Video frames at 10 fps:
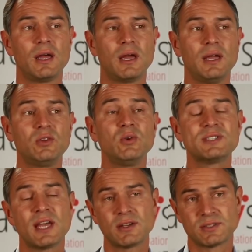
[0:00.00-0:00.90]
In
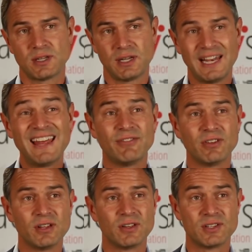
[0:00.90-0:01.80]

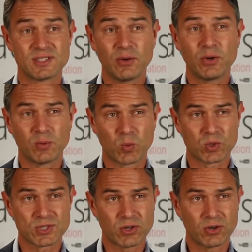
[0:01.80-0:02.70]
2011, the Syrian
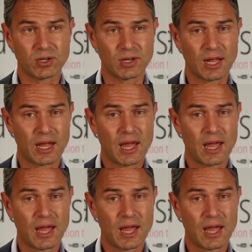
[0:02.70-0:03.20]
war started.